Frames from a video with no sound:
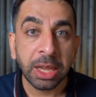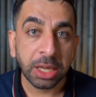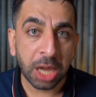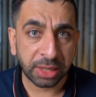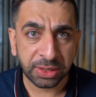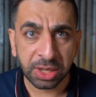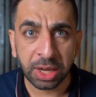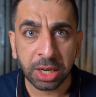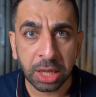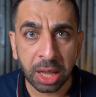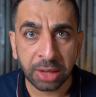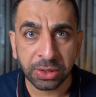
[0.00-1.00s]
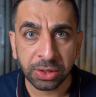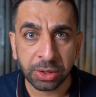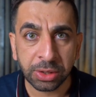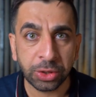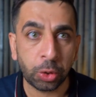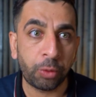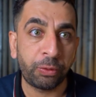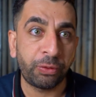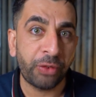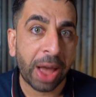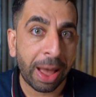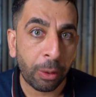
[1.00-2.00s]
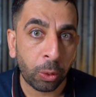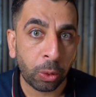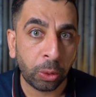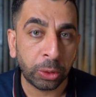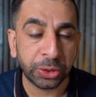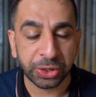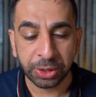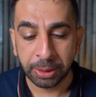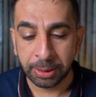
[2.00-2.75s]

consonant clusters or vowels